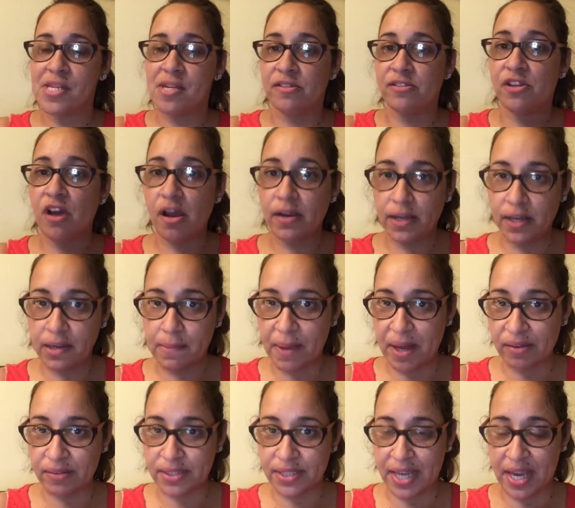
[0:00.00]
Talking
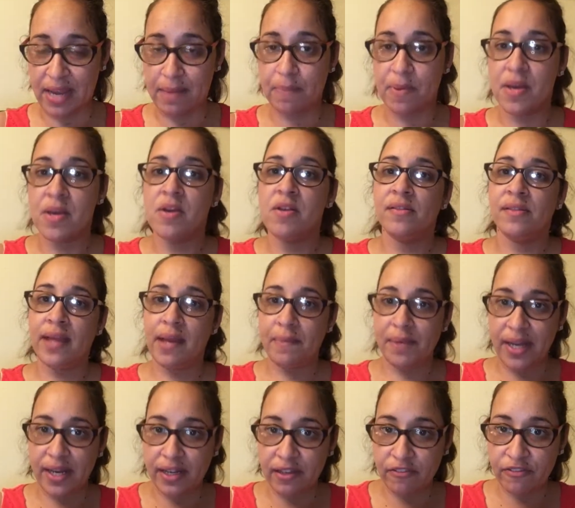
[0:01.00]
about tape,
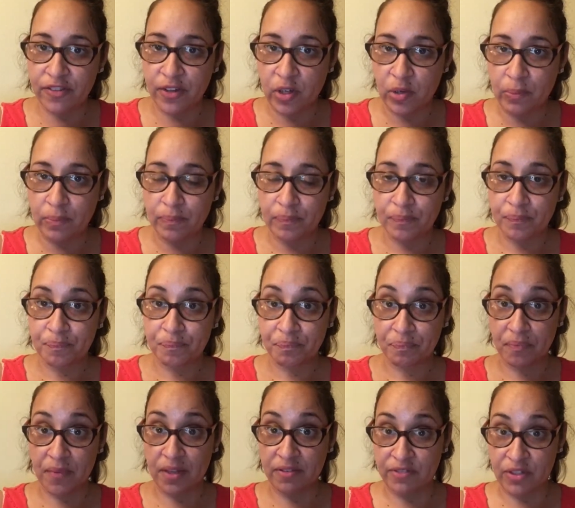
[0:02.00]
laminating film
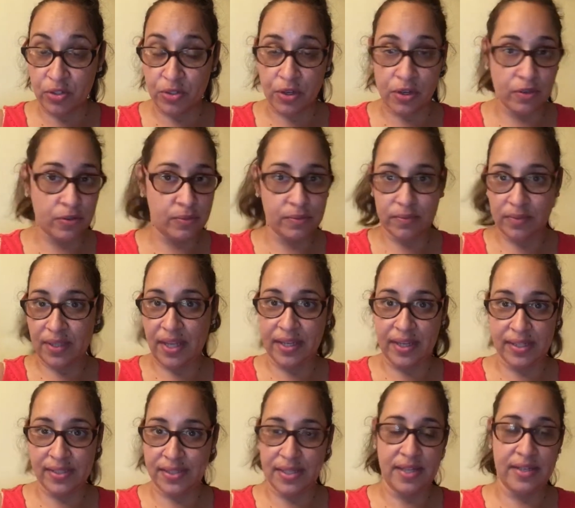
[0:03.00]
and Velcro, like
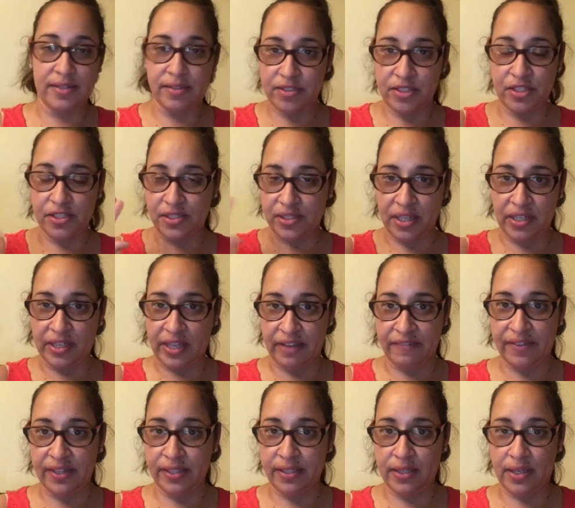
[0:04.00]
I said, just a
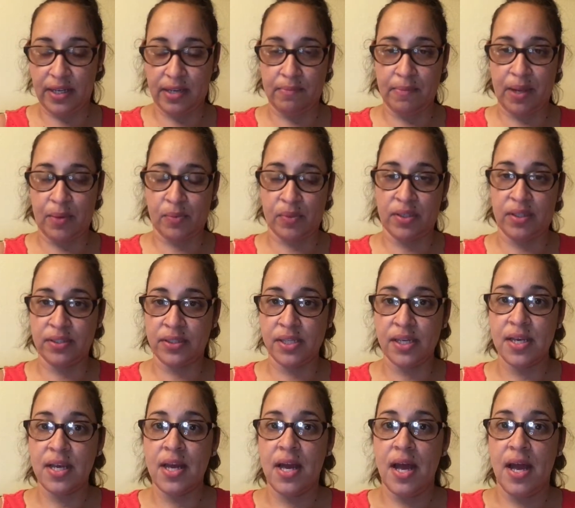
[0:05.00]
given in my world.
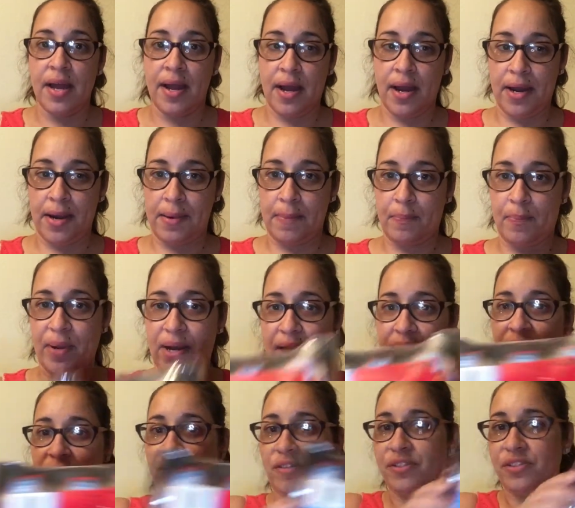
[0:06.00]
But
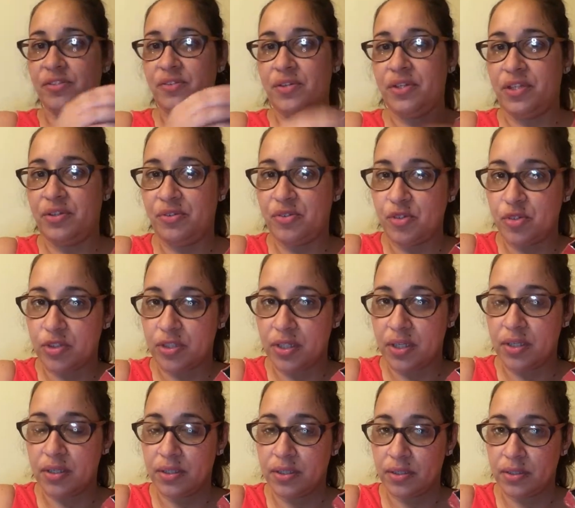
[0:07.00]
I also use
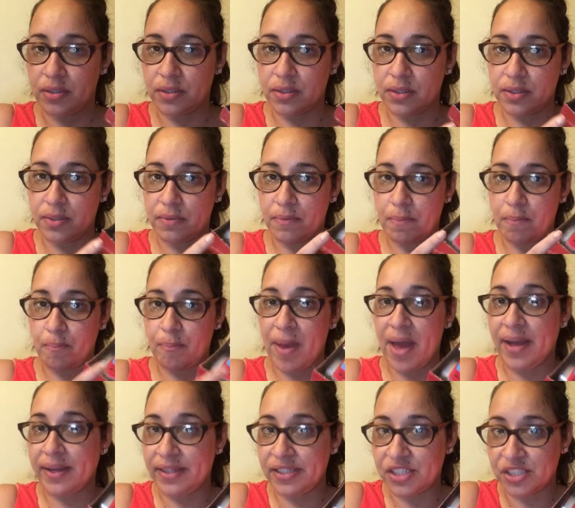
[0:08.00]

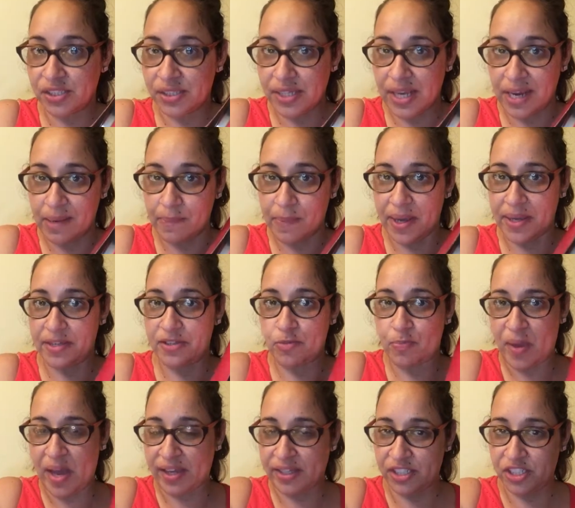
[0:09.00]
packaging tape. I use
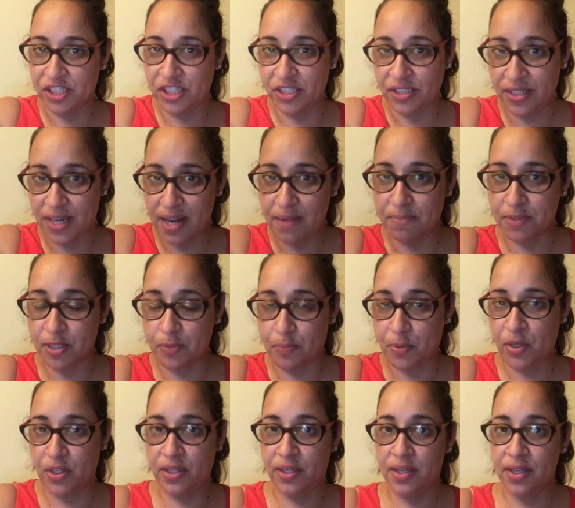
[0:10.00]
packaging tape to
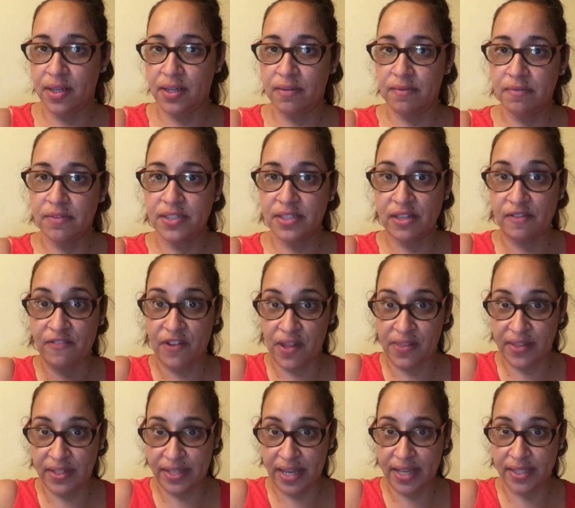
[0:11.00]
put stuff on
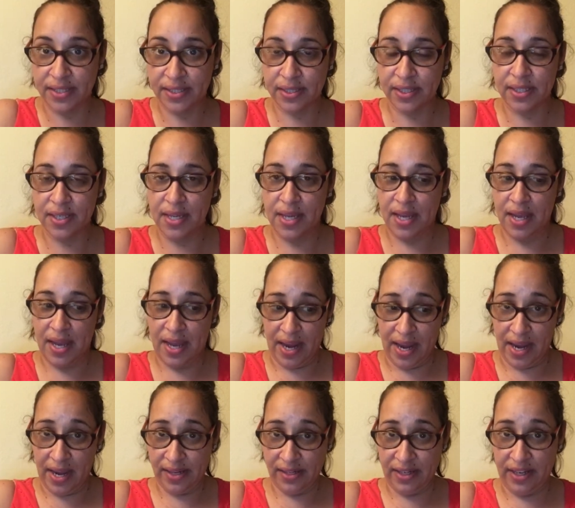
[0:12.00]
the desk.
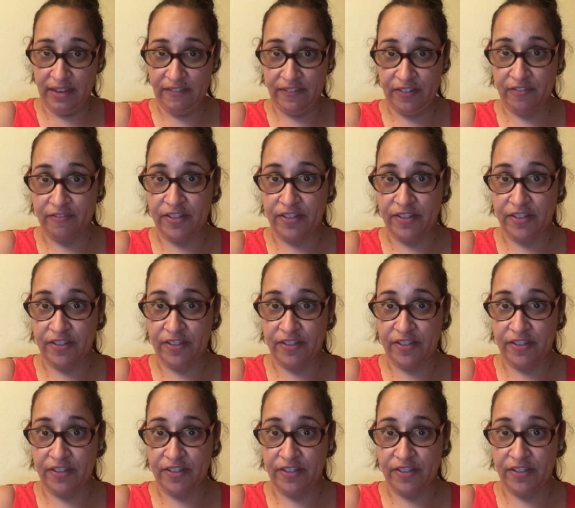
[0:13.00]
And if